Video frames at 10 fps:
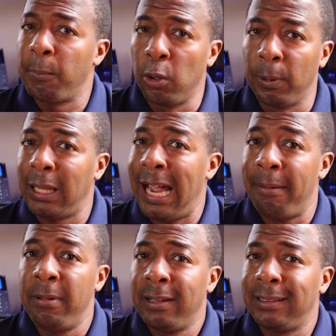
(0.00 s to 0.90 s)
mobile
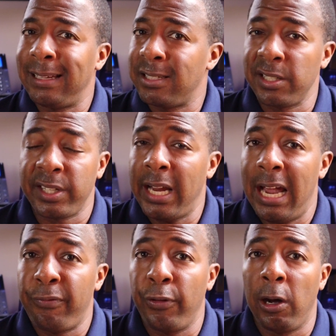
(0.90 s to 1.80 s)
app that doesn't
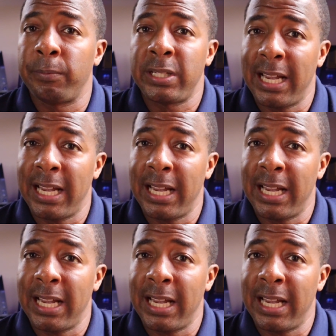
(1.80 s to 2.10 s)
have um,